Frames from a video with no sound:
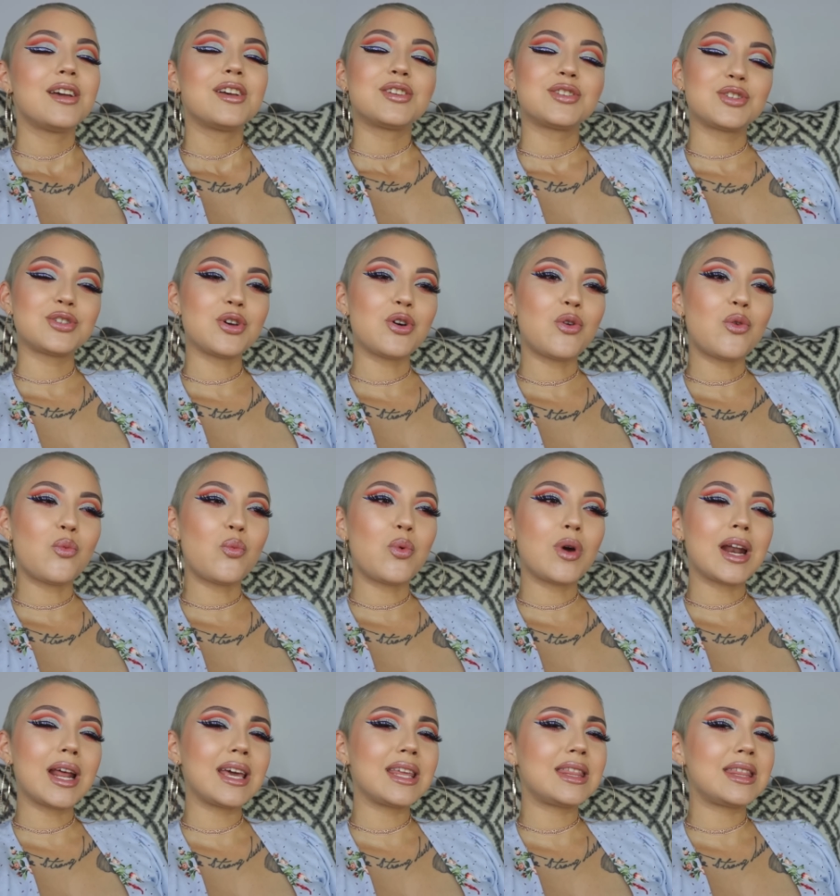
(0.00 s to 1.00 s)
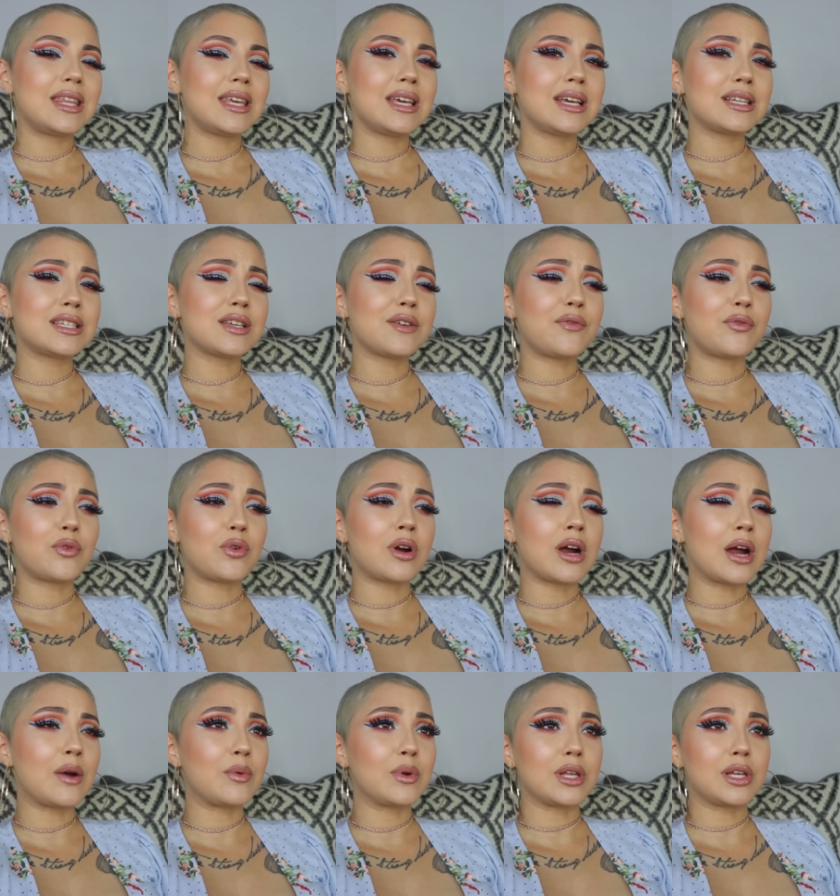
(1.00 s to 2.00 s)
So when I think Sephora,
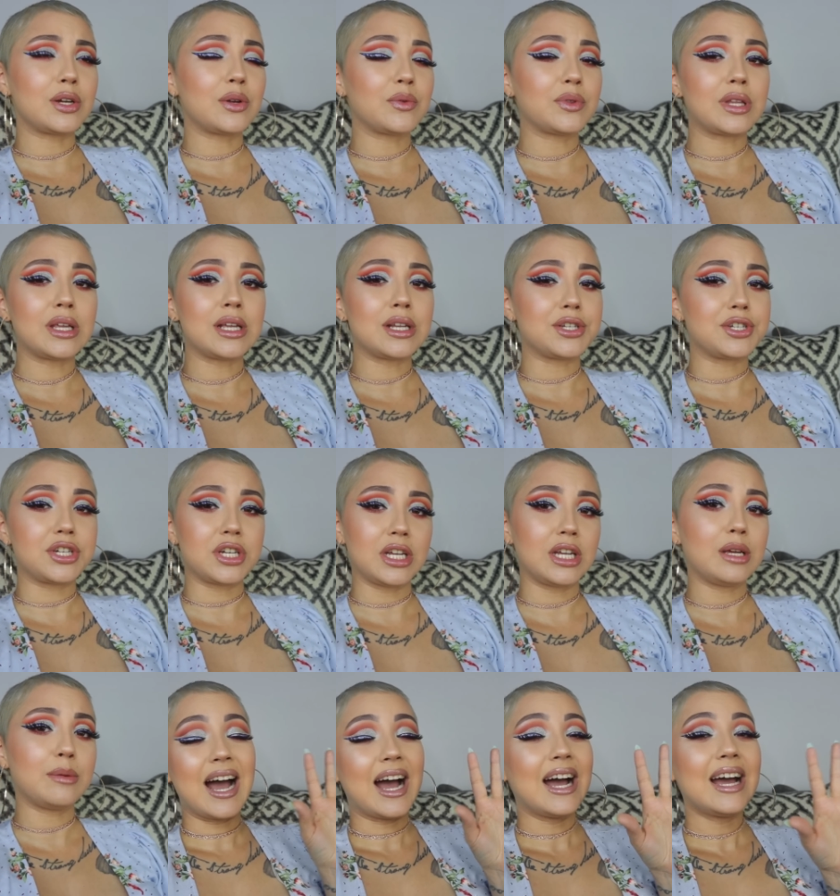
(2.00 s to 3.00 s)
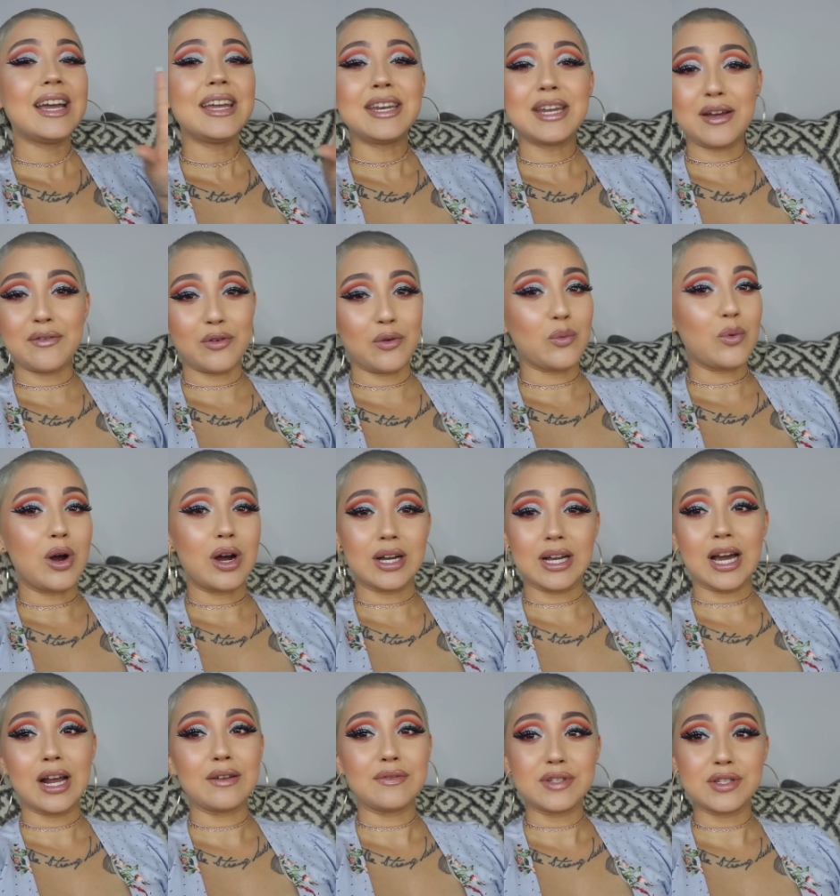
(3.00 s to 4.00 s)
I really don't think cheap. I never walk
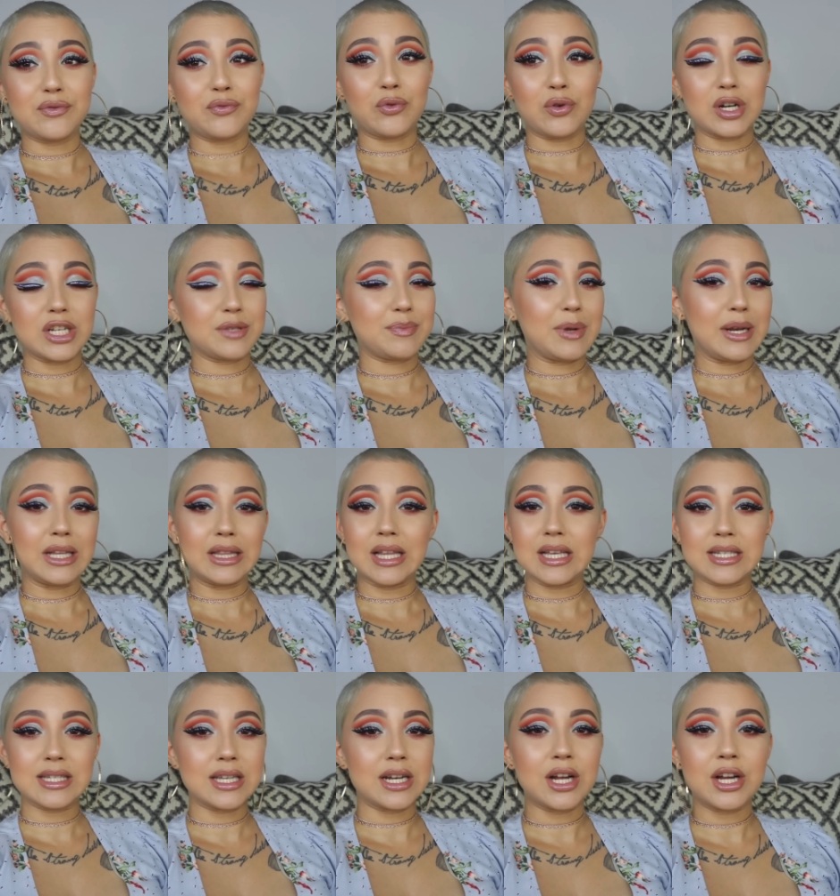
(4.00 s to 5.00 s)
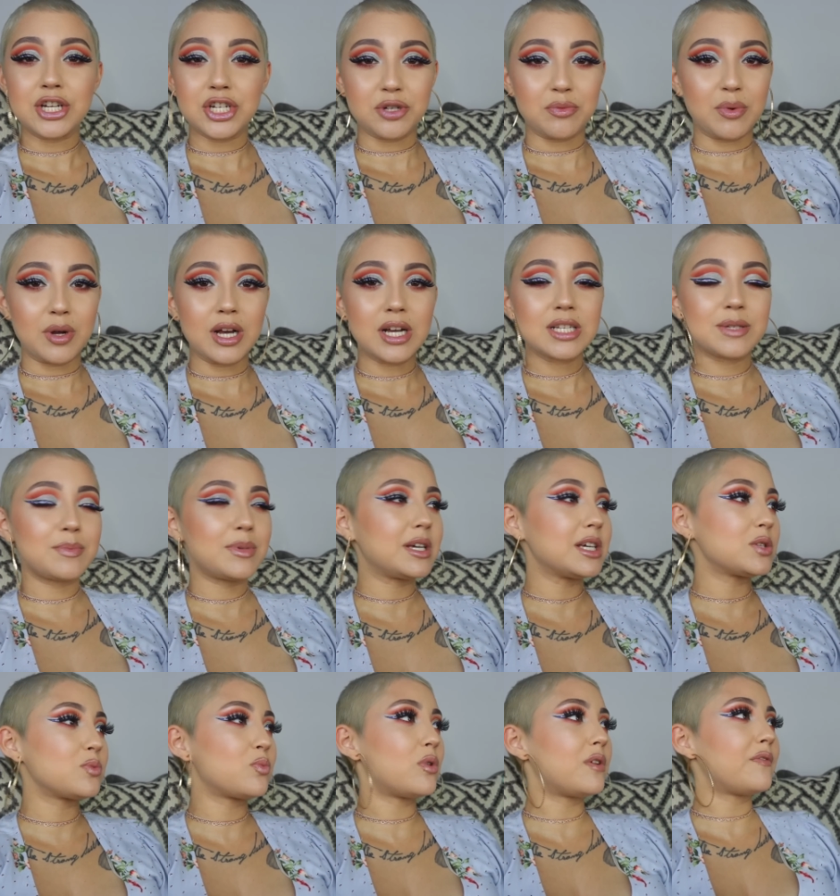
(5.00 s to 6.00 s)
out of Sephora spending less than a hundred bucks,
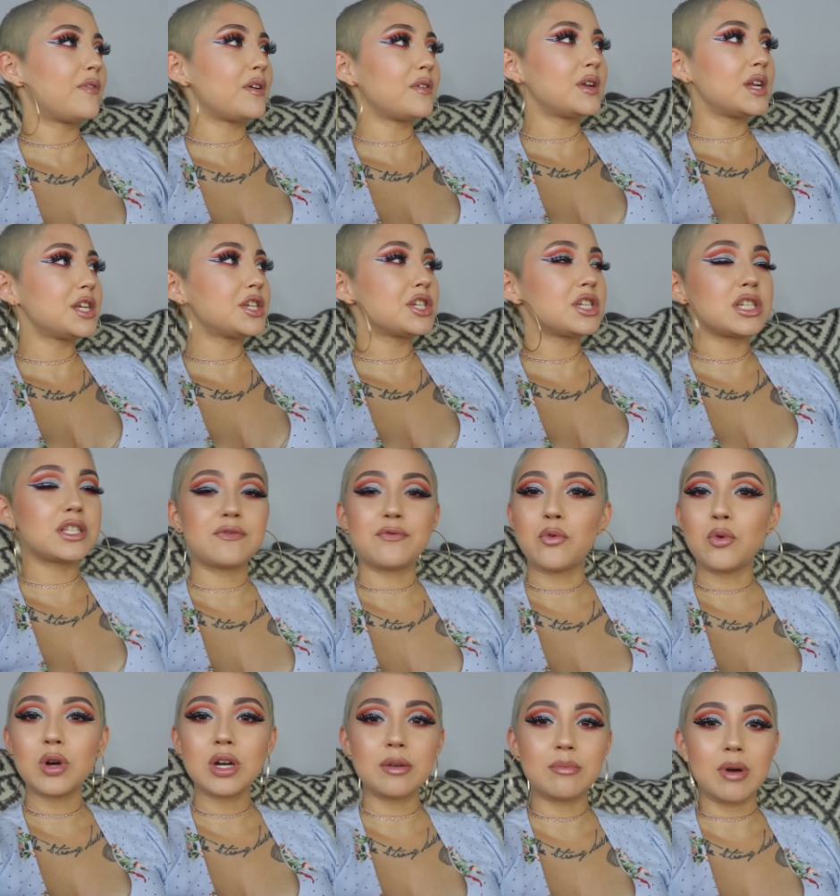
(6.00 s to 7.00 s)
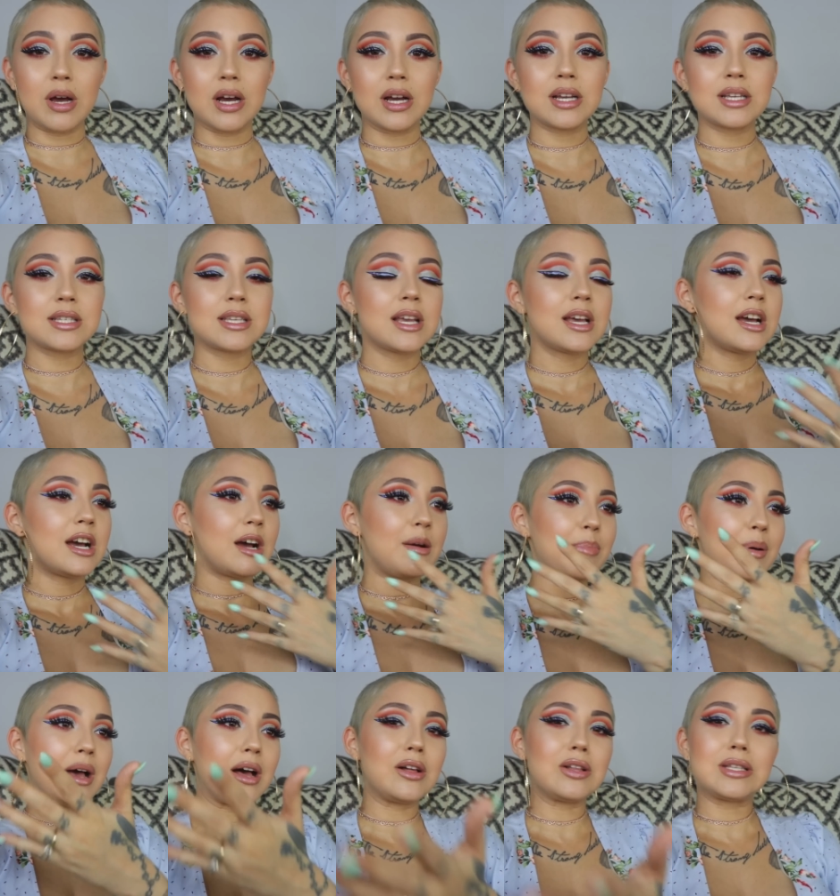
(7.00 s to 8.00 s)
because one foundation is forty bucks, a
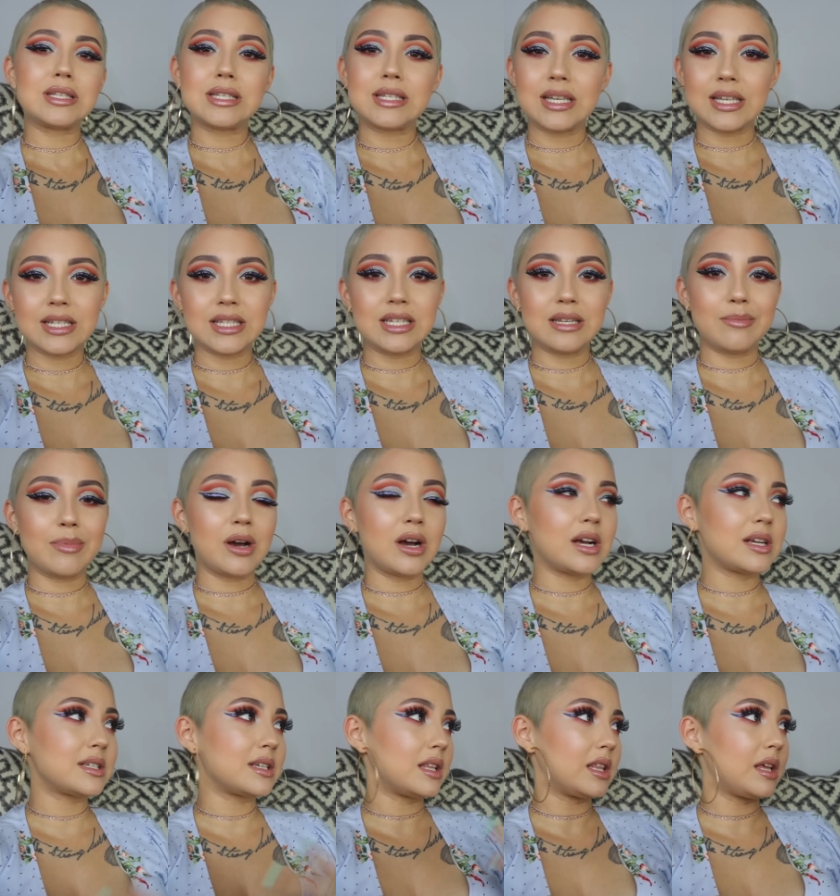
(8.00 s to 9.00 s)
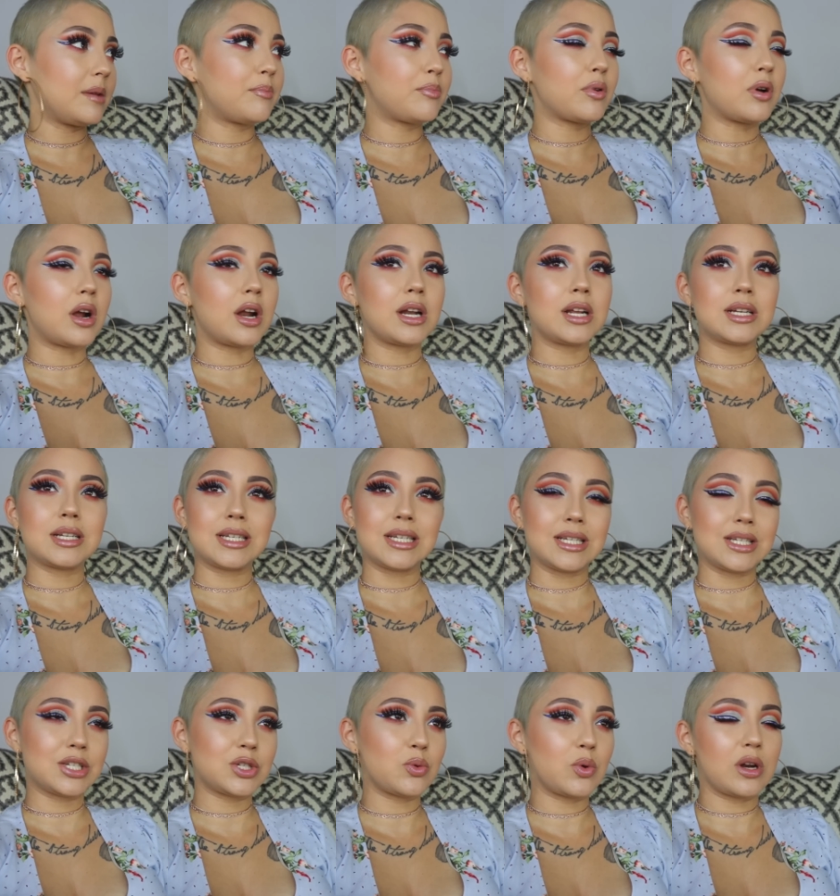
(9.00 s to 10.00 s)
palette's sixty bucks, a lip product
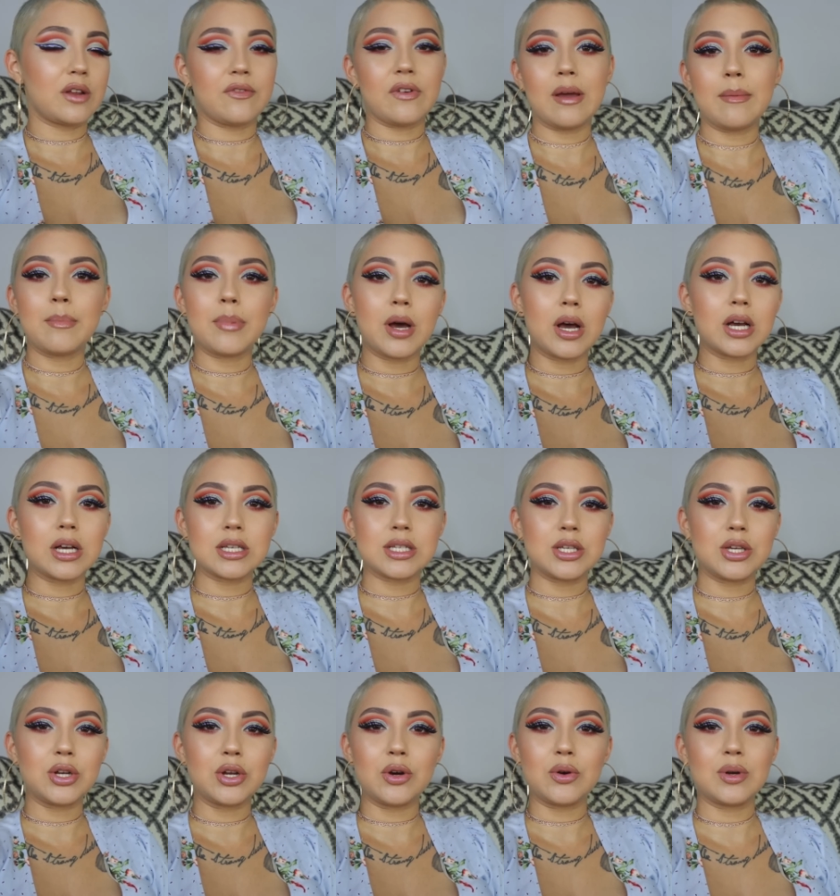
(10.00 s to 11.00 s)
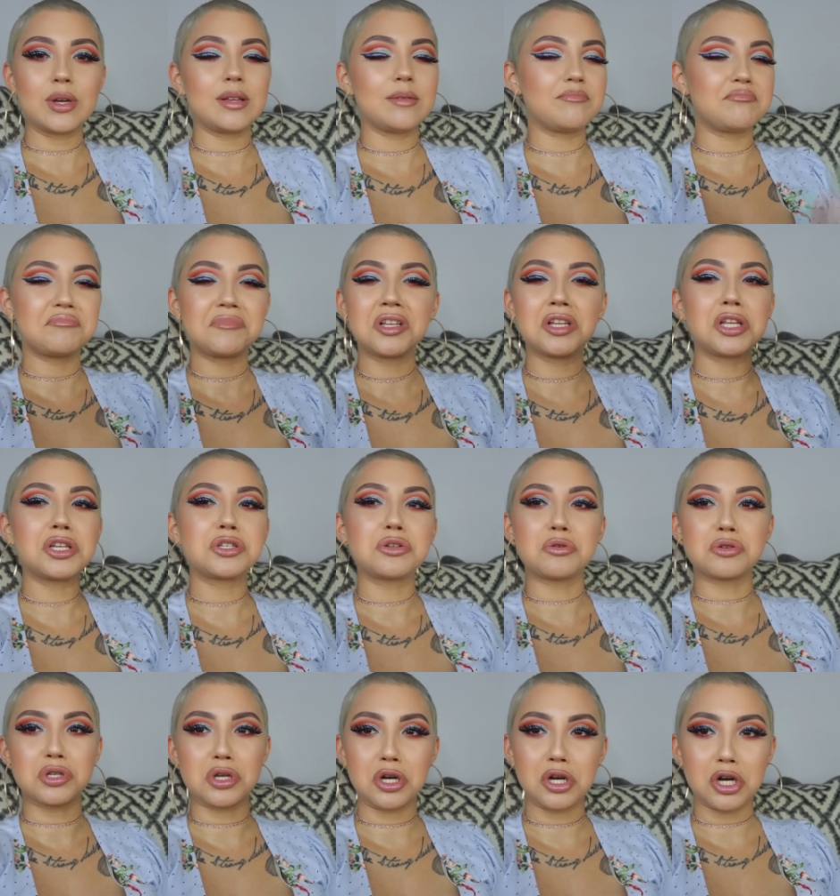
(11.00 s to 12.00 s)
is twenty-five bucks, you know, it, the list
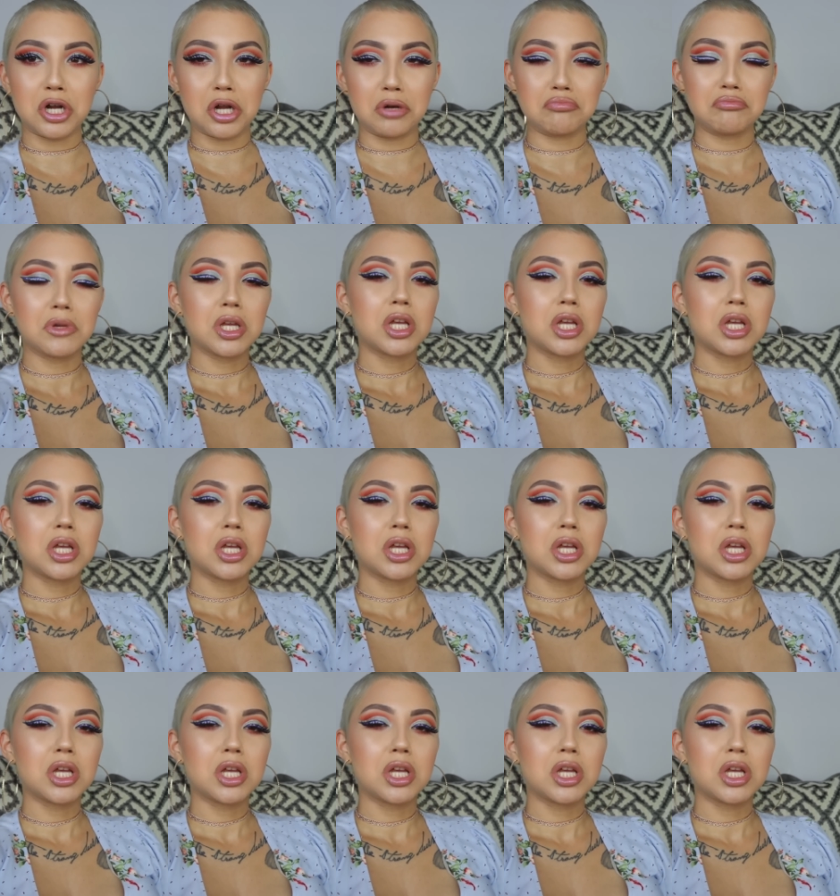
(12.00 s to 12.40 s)
goes on and on.